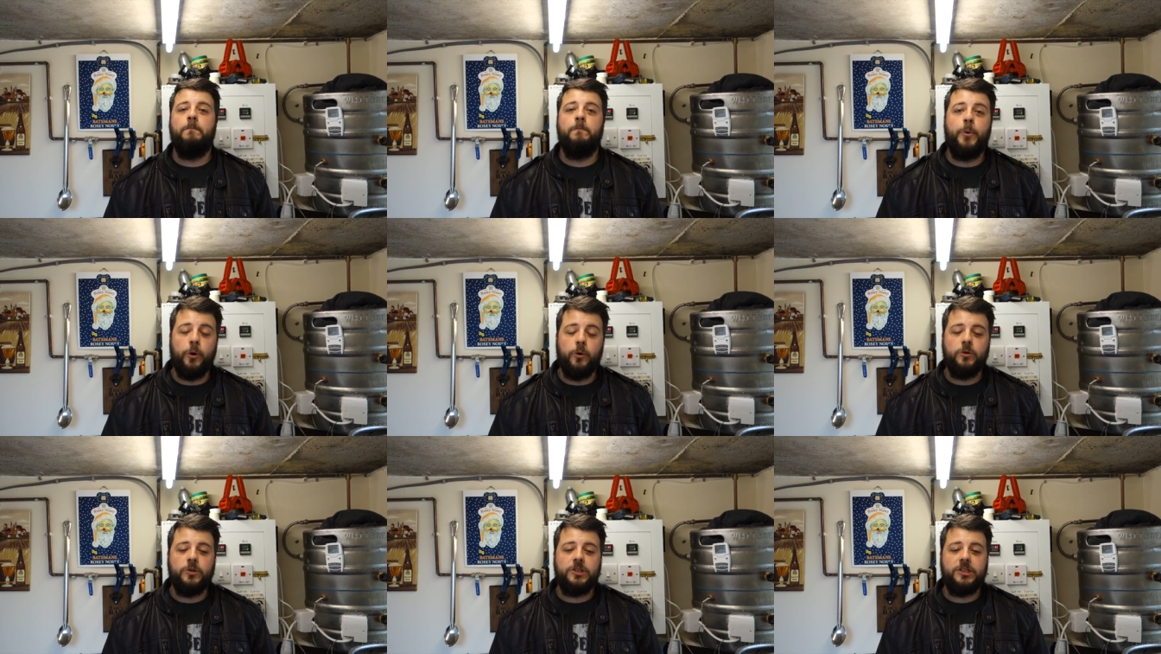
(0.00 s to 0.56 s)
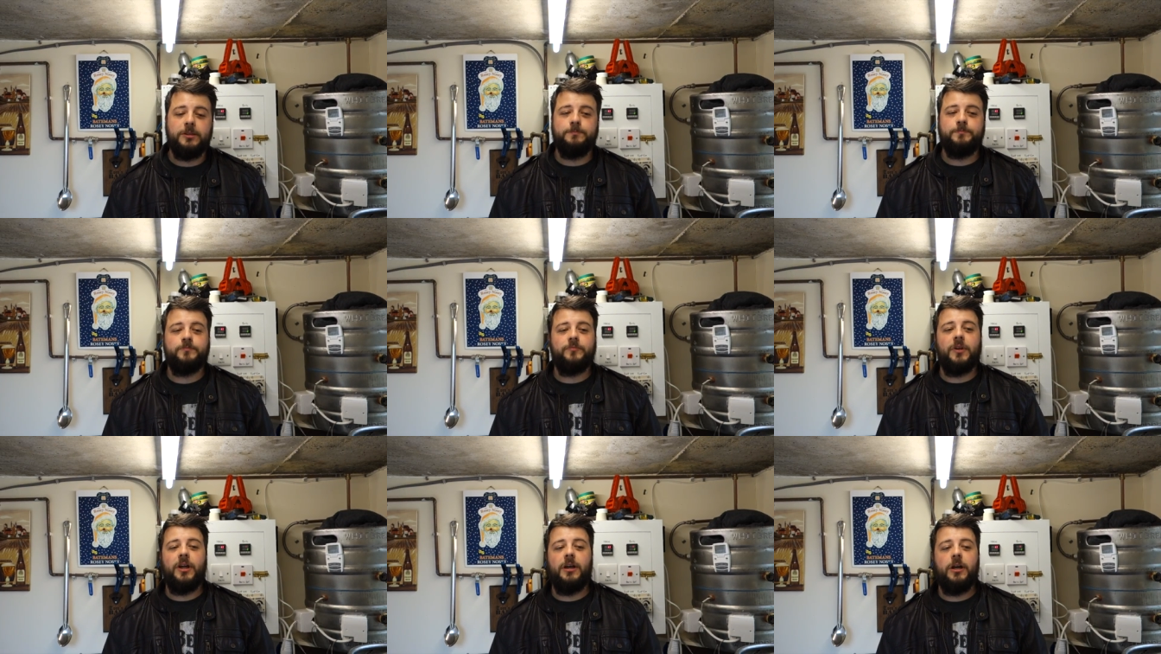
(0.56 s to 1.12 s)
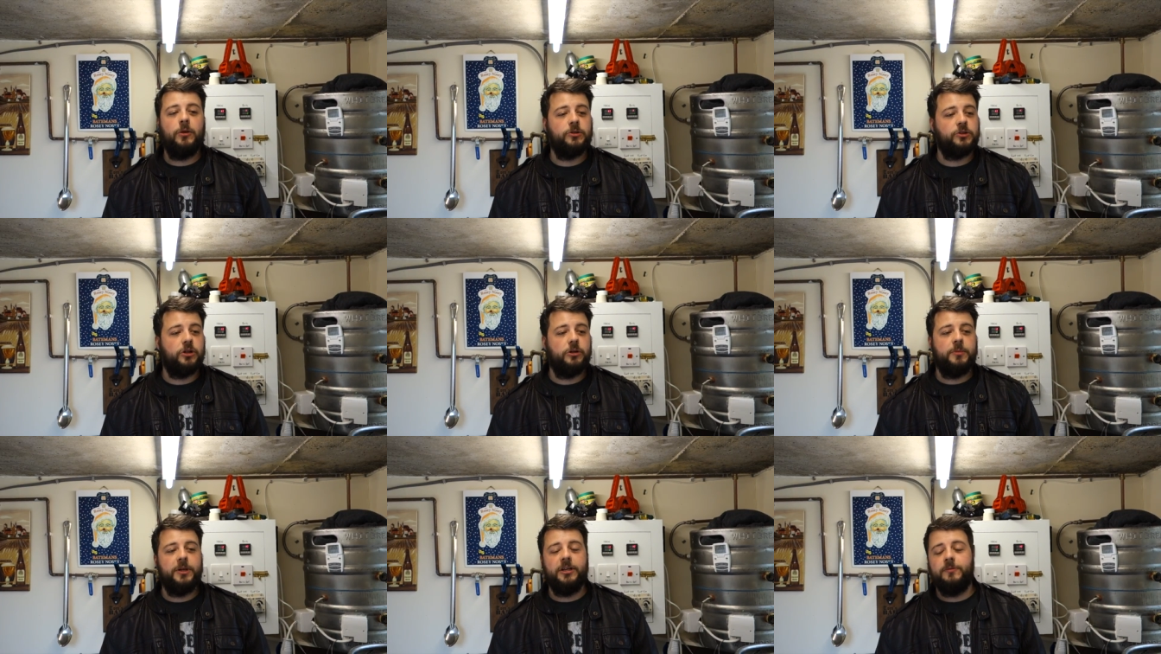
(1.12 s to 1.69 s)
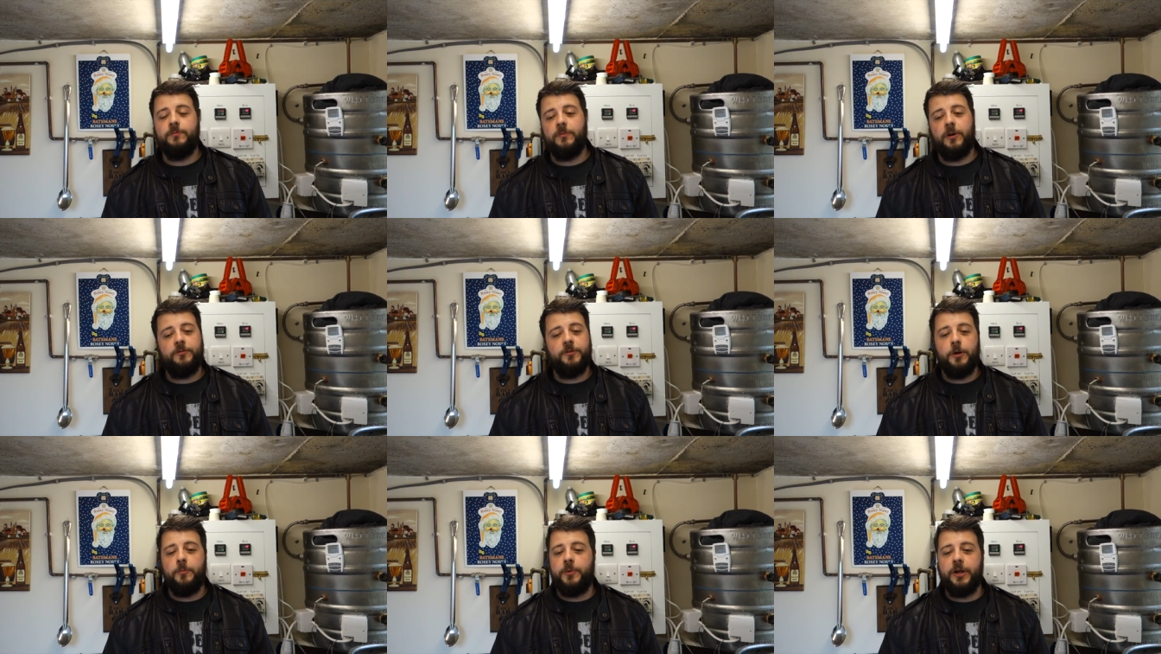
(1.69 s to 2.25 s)
But I know there's going to be a
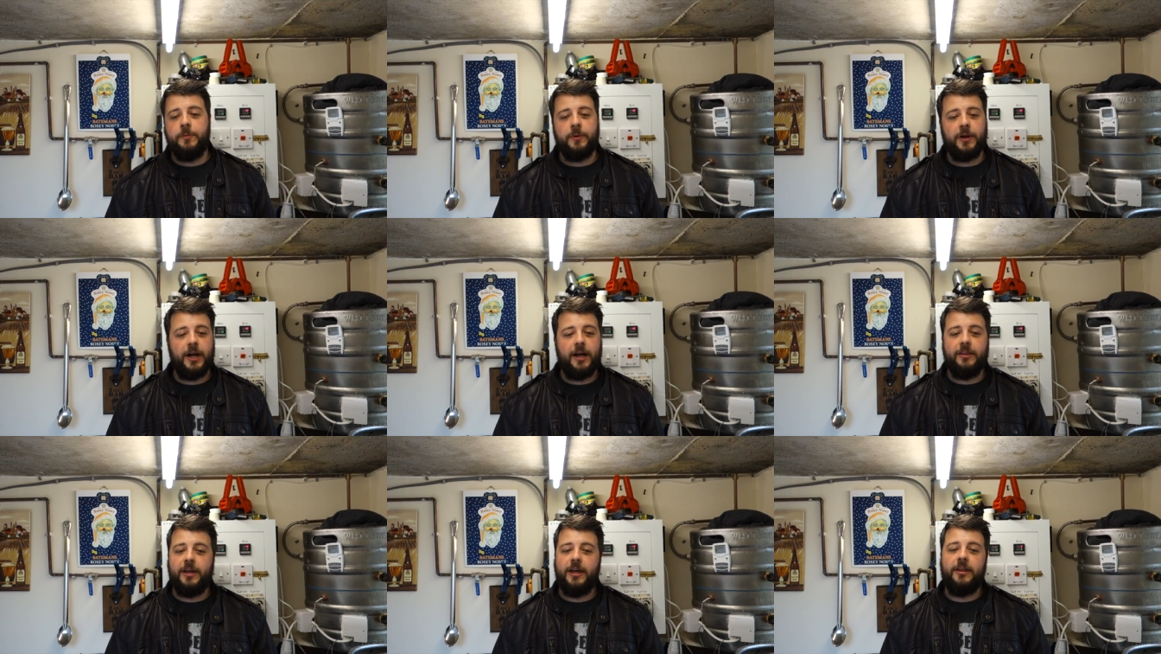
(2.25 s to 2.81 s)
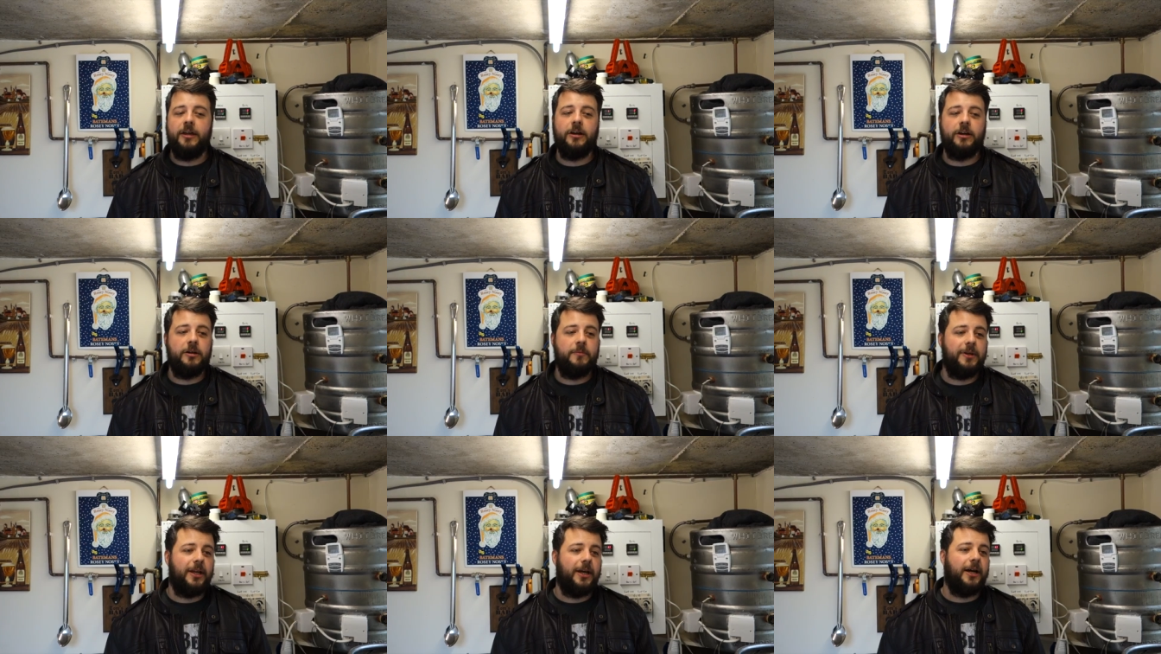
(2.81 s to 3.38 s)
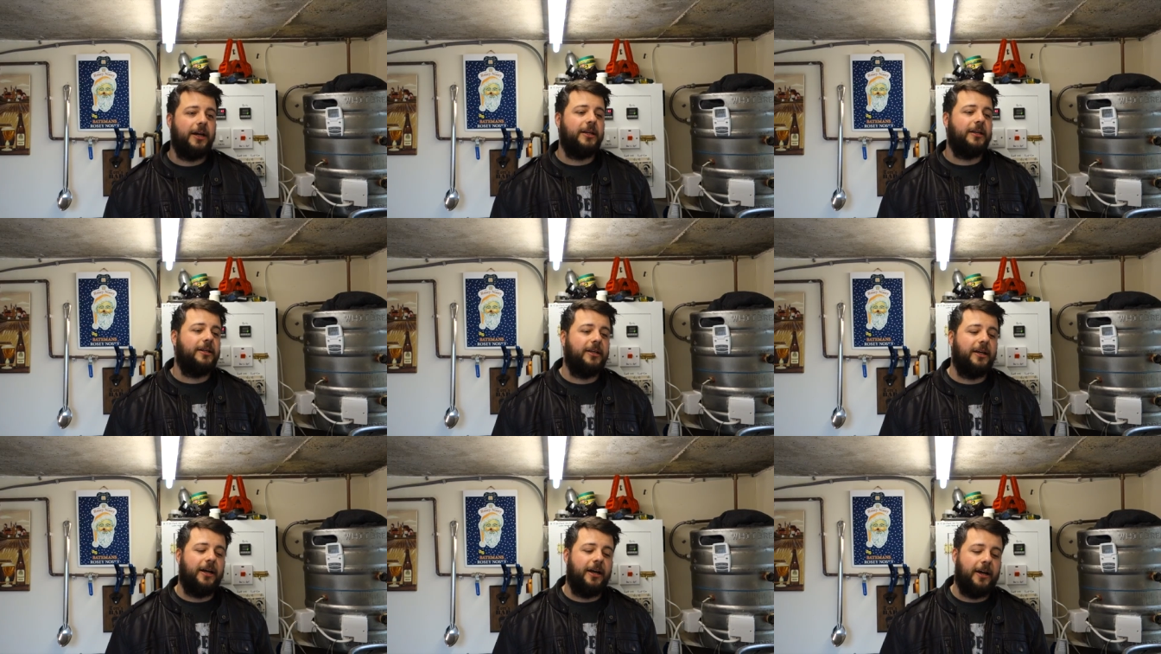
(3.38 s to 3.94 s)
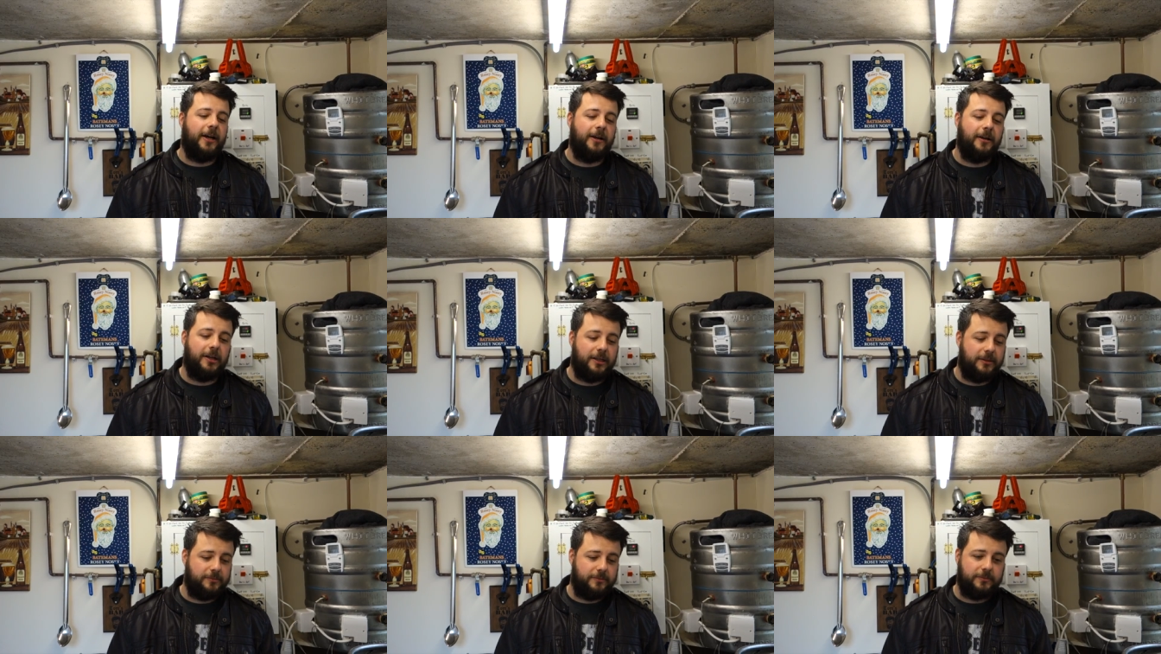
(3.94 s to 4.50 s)
few people out there that are going to be like,
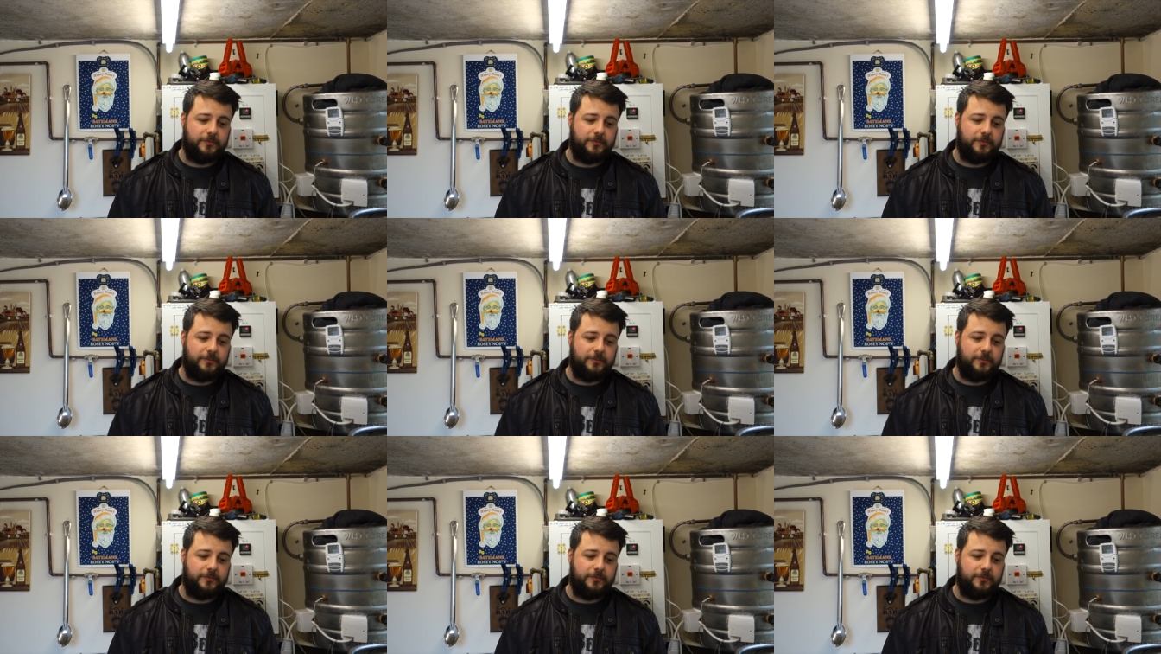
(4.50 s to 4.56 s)
uh,